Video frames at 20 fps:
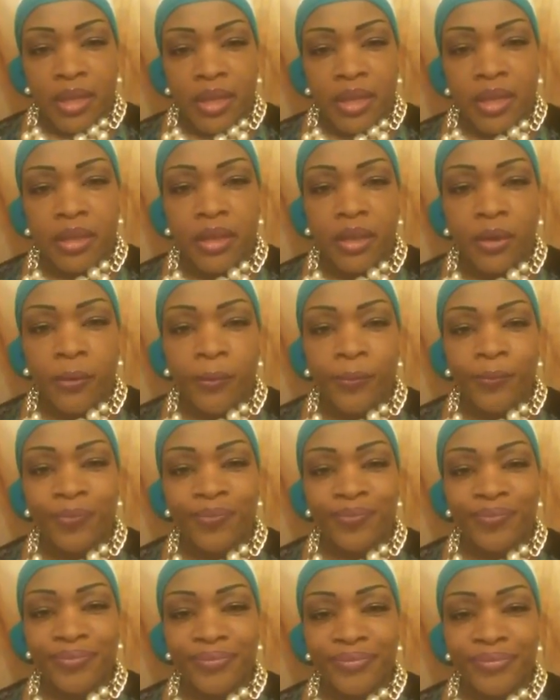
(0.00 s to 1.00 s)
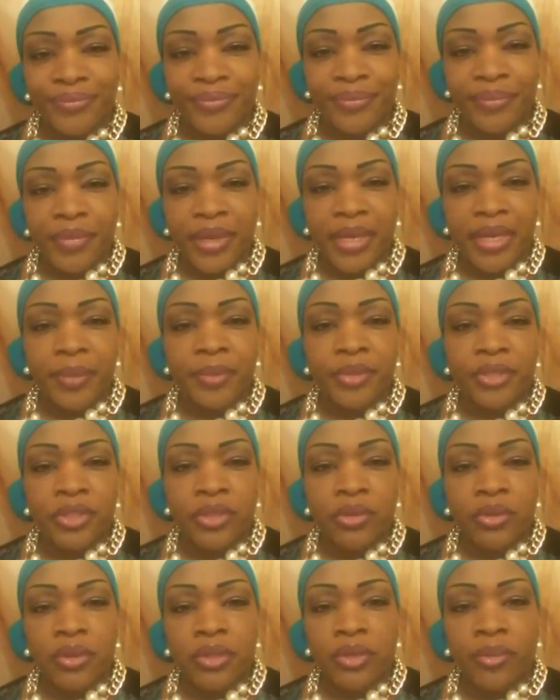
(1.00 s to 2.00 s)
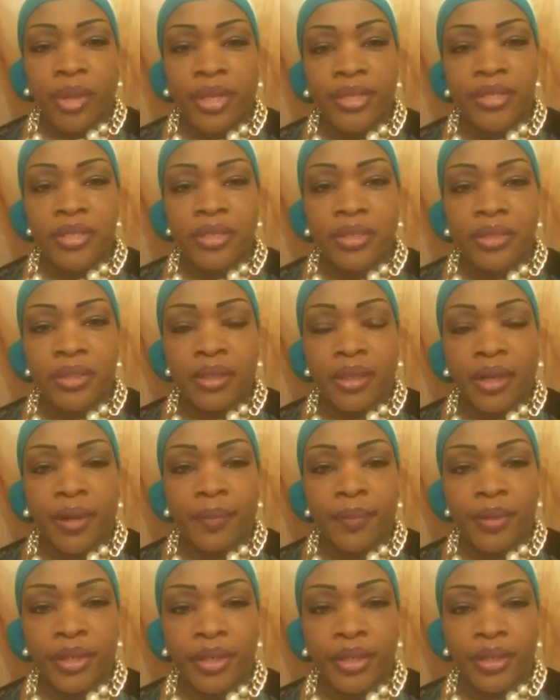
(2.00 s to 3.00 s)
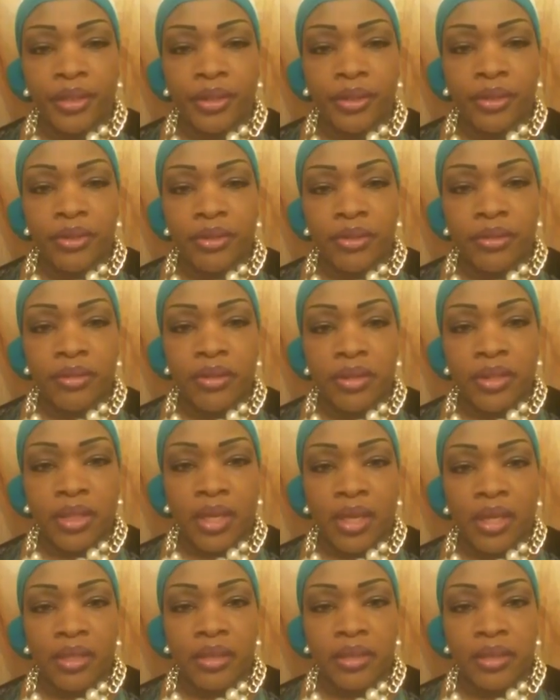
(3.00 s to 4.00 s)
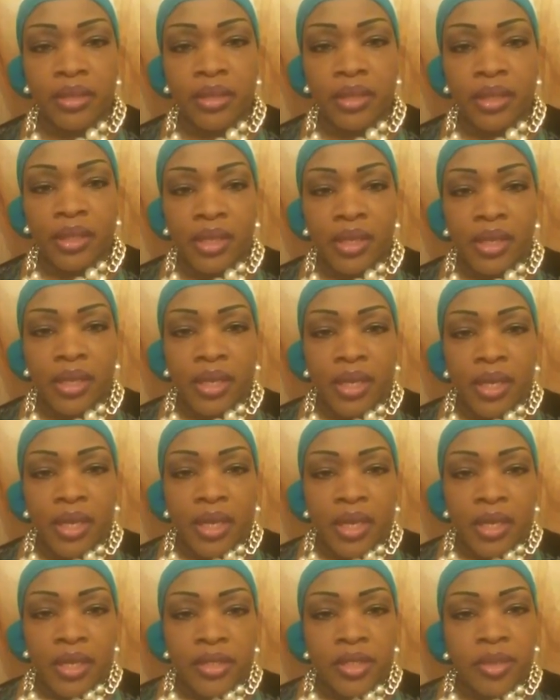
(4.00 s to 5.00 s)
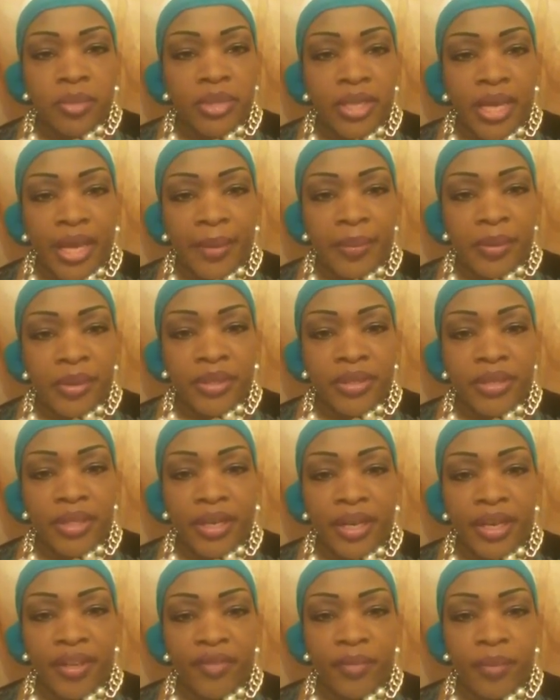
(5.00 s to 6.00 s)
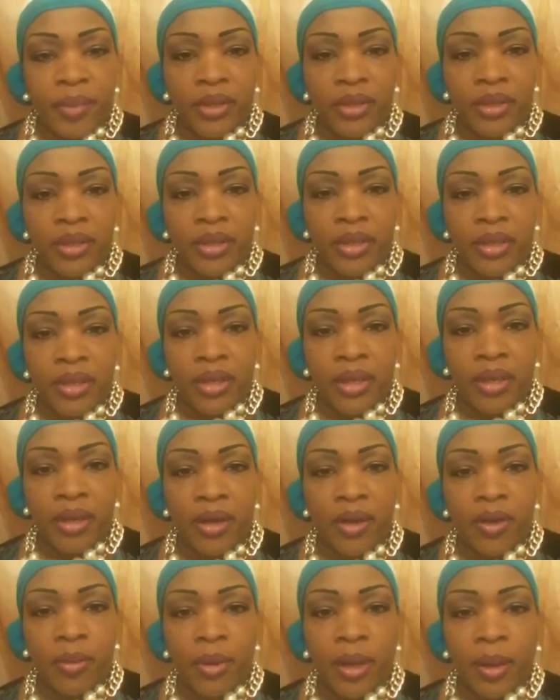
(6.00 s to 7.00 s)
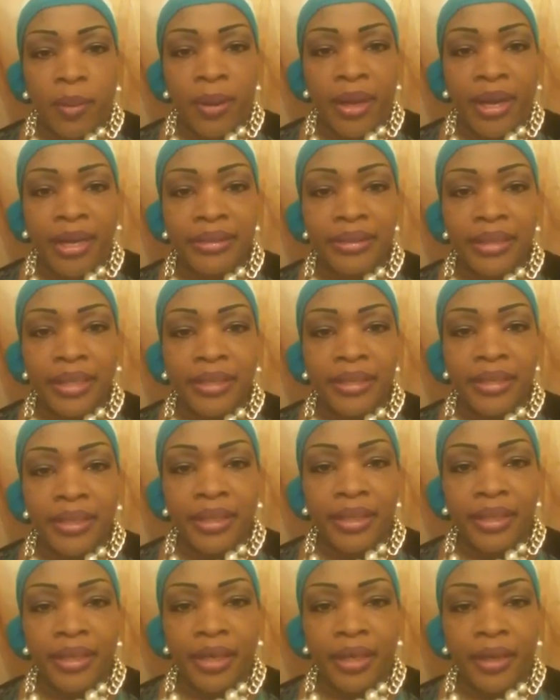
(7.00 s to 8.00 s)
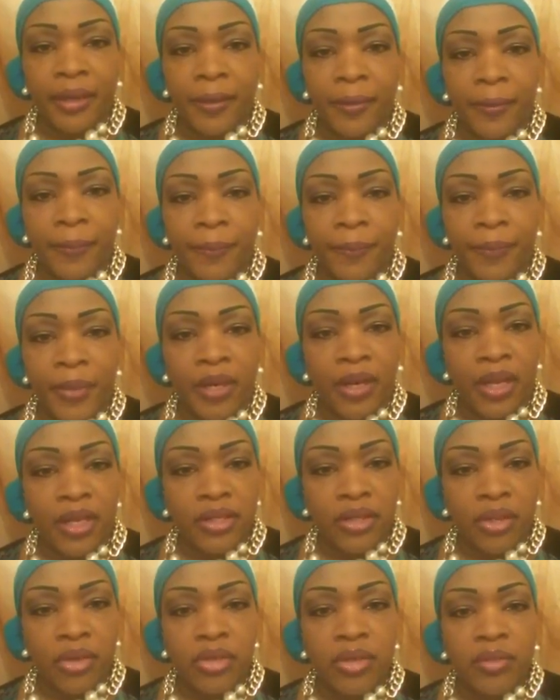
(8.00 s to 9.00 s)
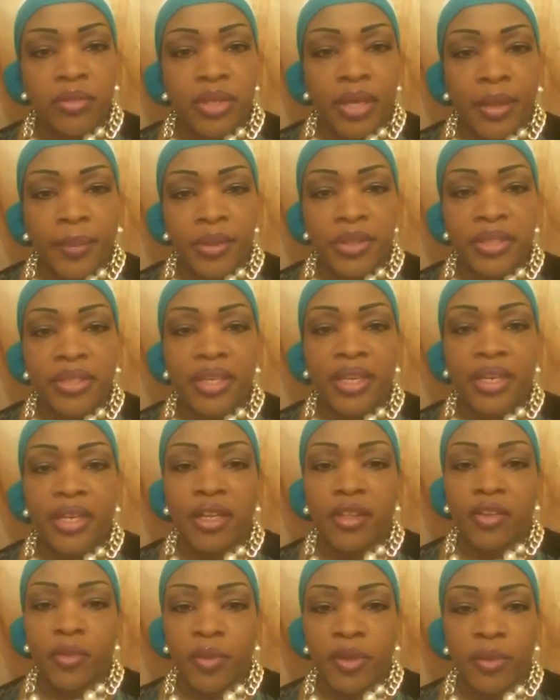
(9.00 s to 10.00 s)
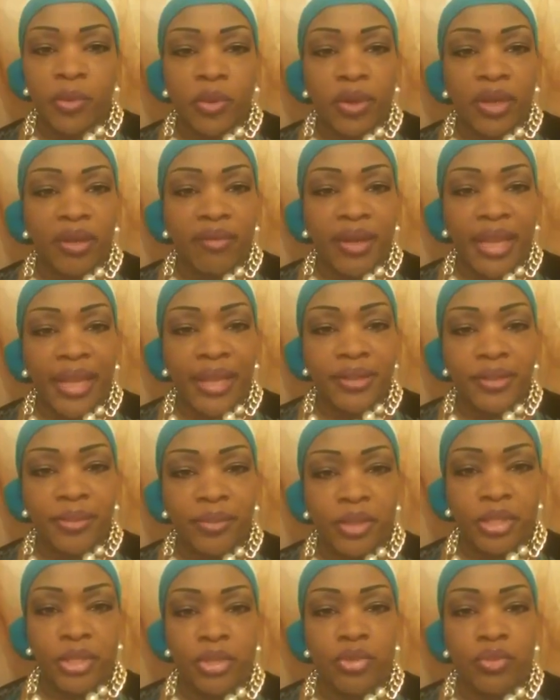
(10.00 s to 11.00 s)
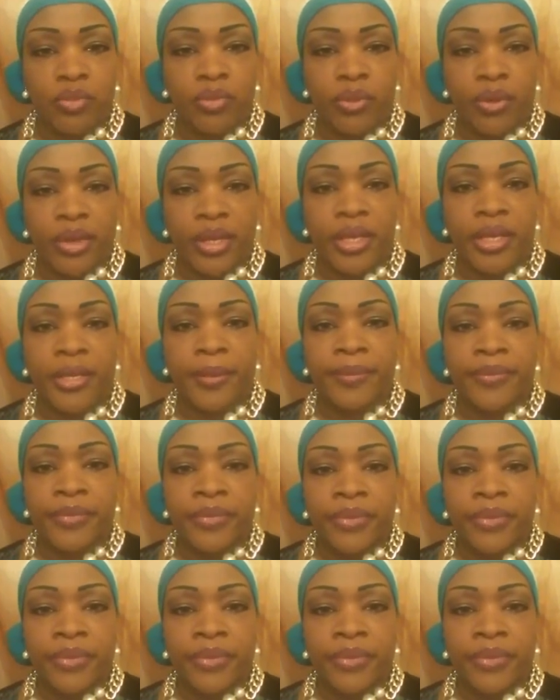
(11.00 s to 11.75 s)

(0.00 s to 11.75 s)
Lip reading: Hello, my name is Eunice Mason. I'm here to discuss some topics that have been on my mind lately, and also some topics that other people have asked me to bring